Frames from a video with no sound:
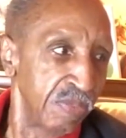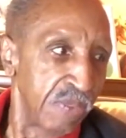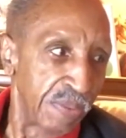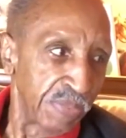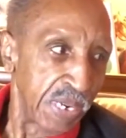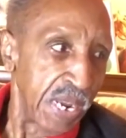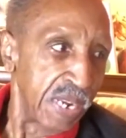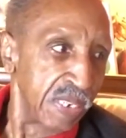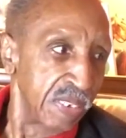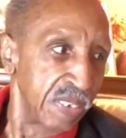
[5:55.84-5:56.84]
But after
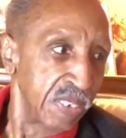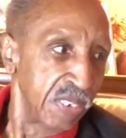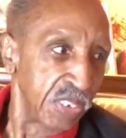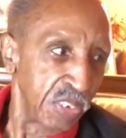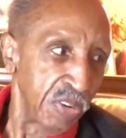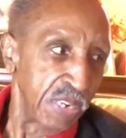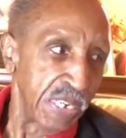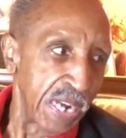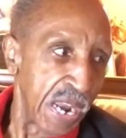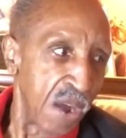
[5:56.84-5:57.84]
that, Jerry
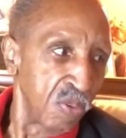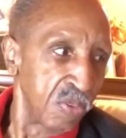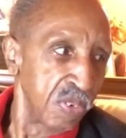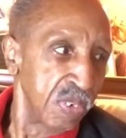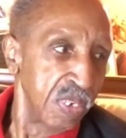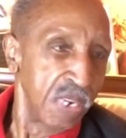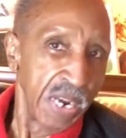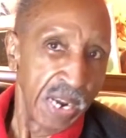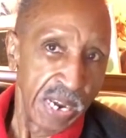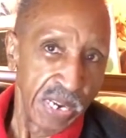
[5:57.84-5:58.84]
got out
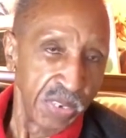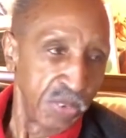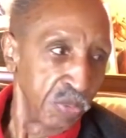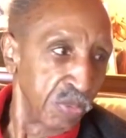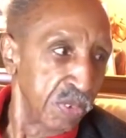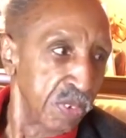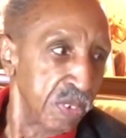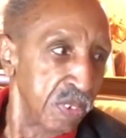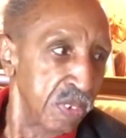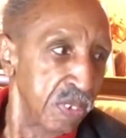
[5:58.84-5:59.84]
and I introduced.
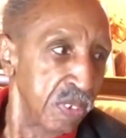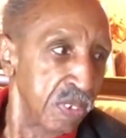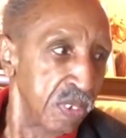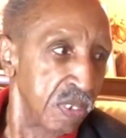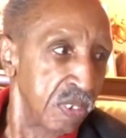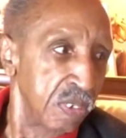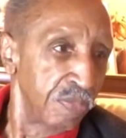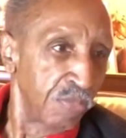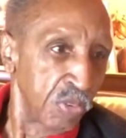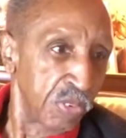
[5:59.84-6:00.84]

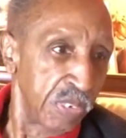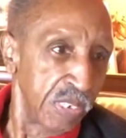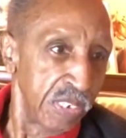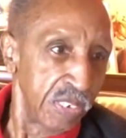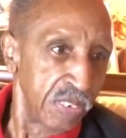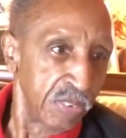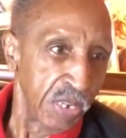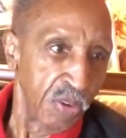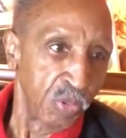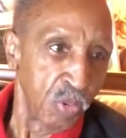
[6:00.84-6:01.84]
First,
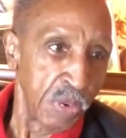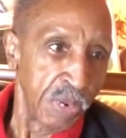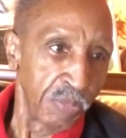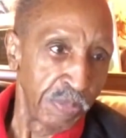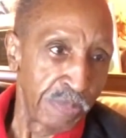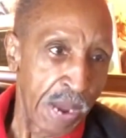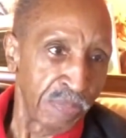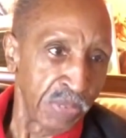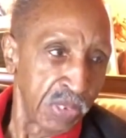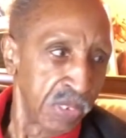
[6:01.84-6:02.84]
they were going up with
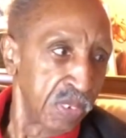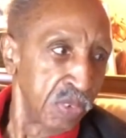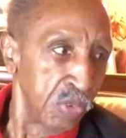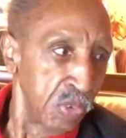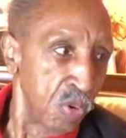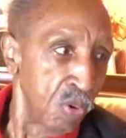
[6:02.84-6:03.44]
Baptists to New